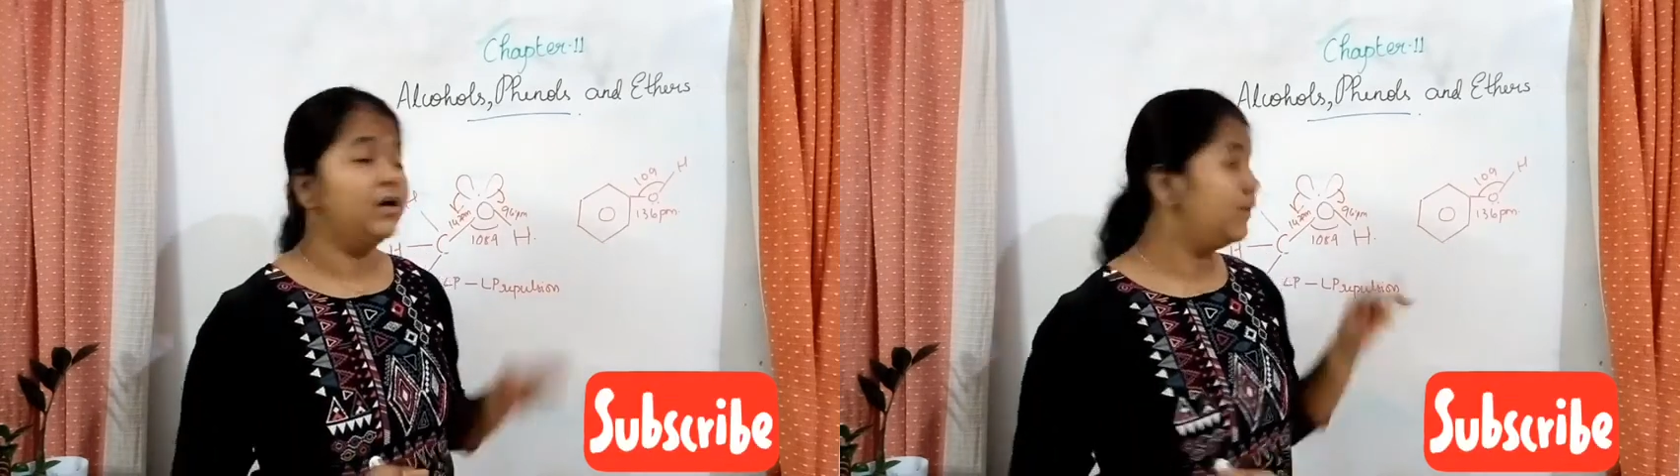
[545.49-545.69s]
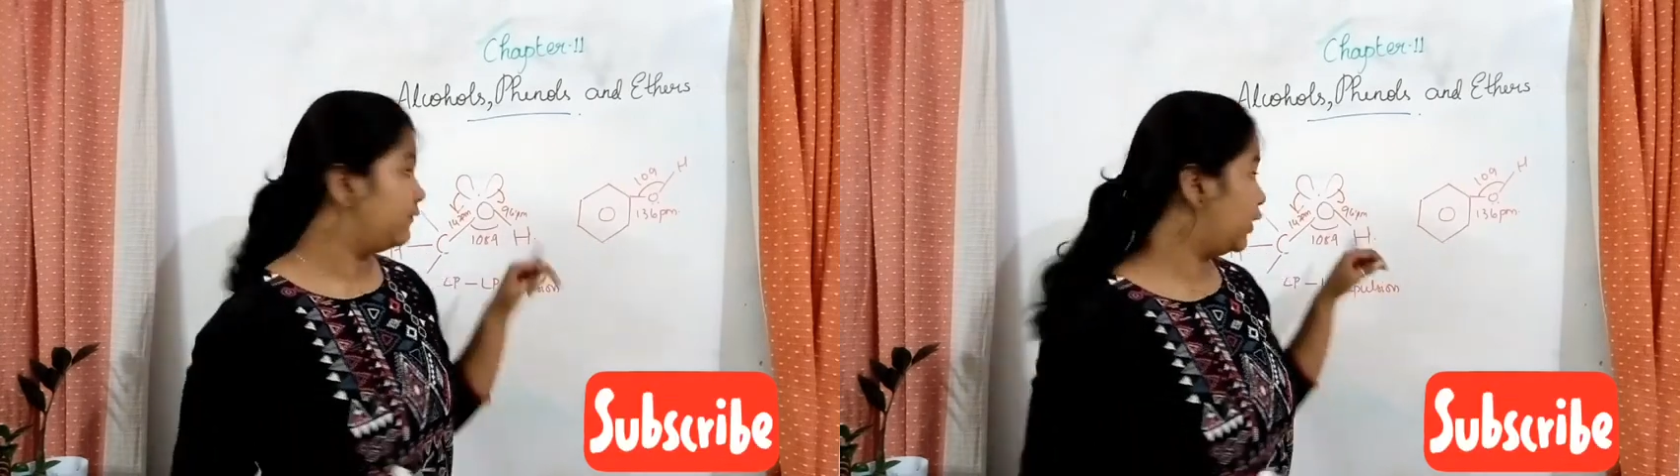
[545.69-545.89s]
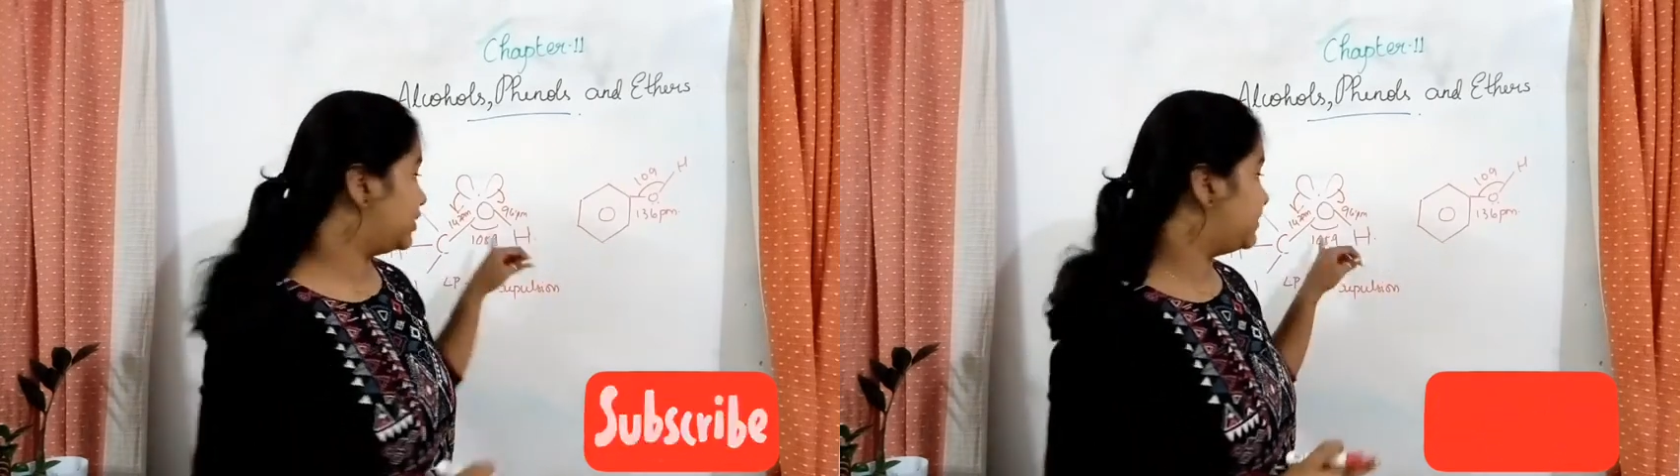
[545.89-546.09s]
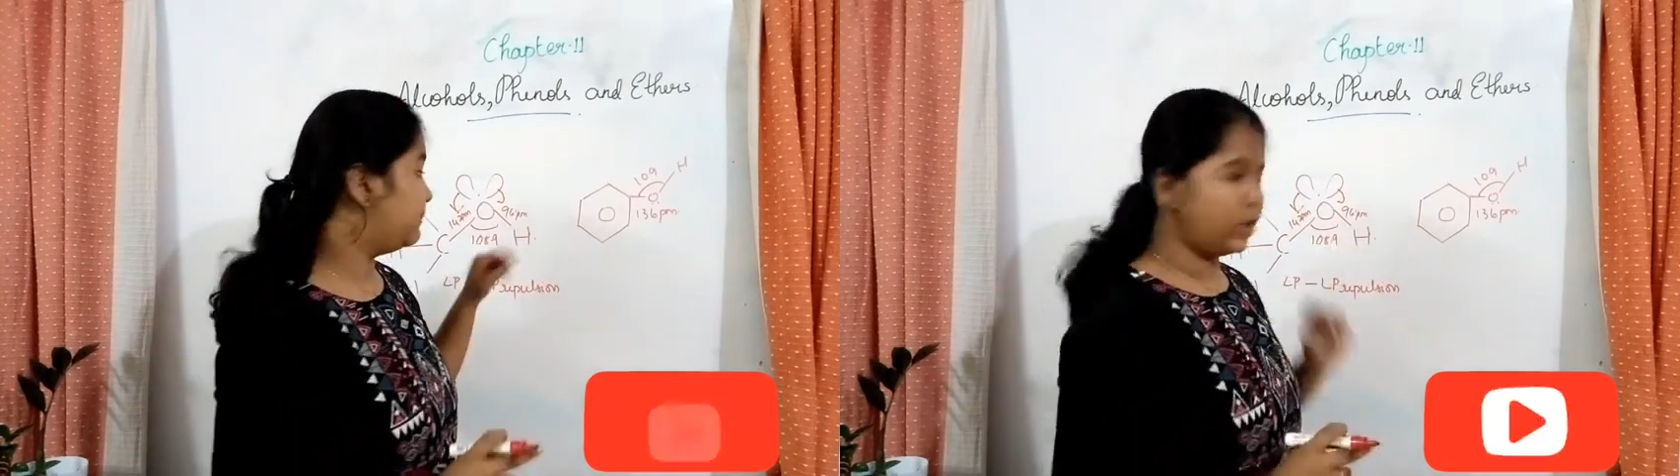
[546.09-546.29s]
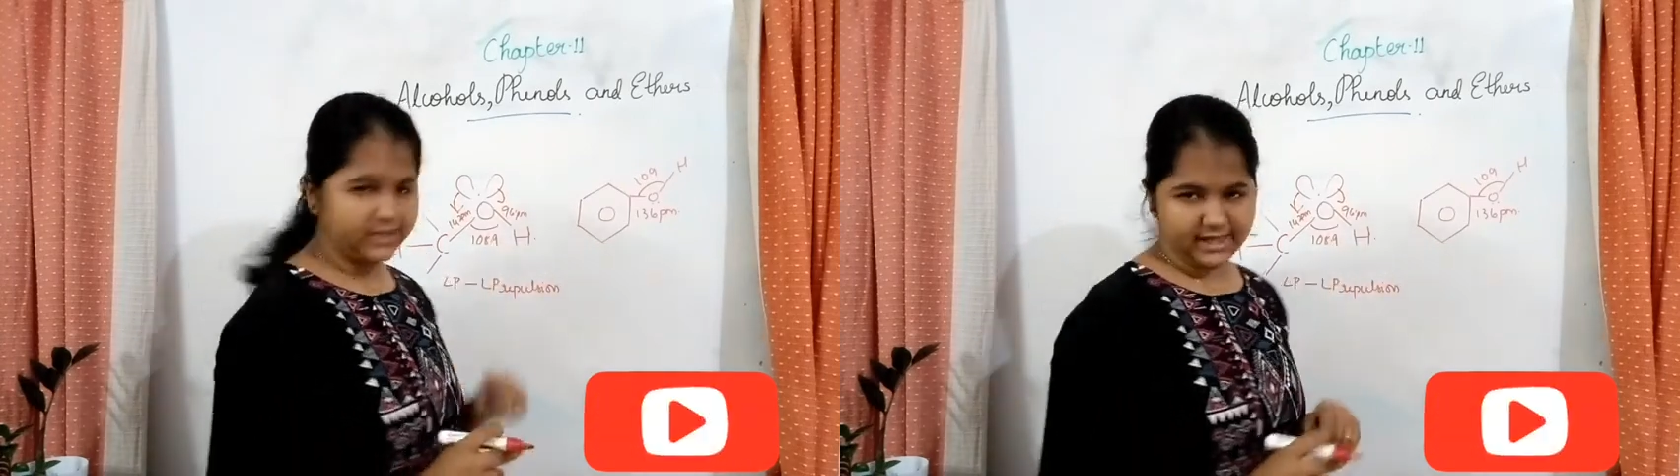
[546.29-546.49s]
bond
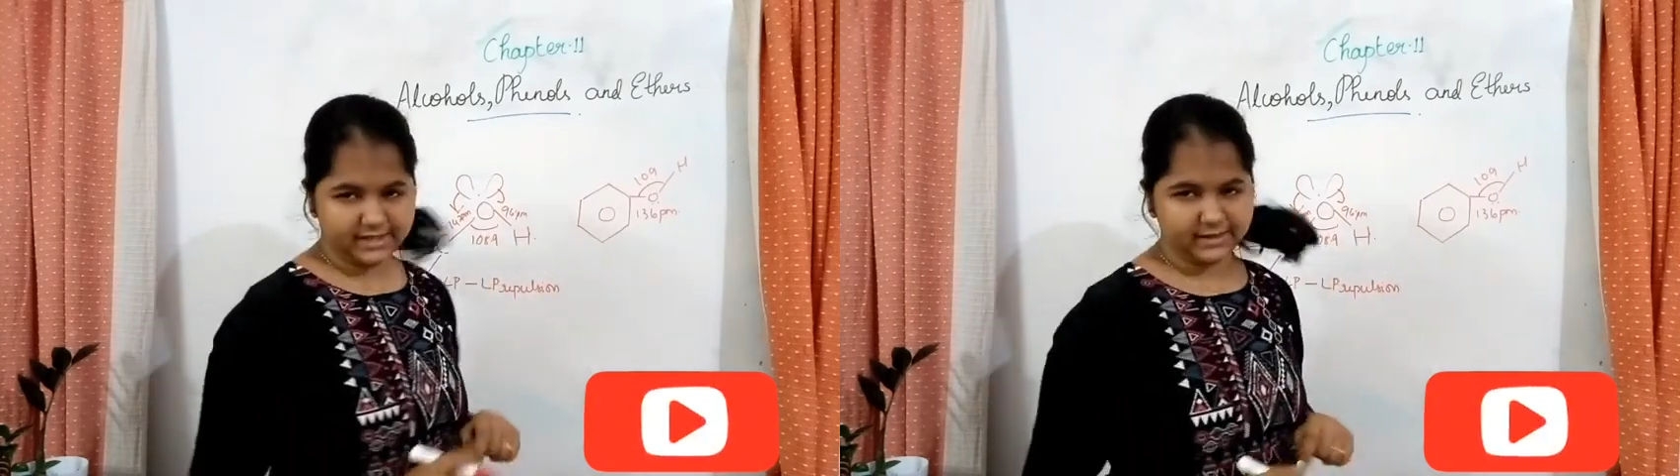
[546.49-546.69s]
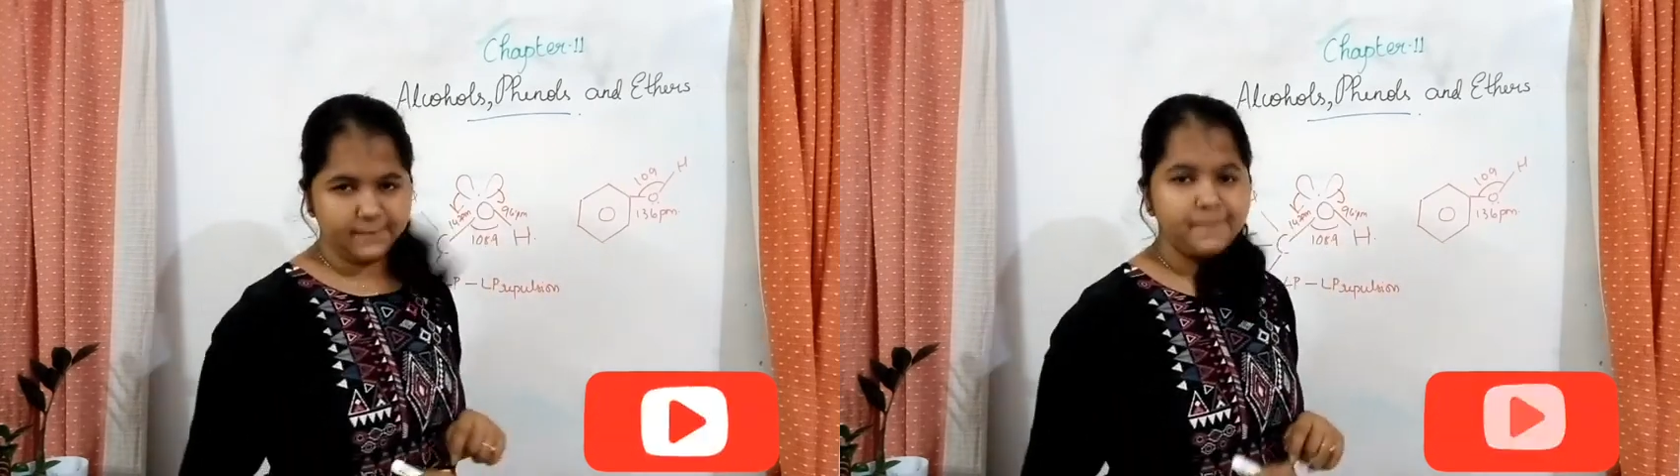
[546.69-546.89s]
angle,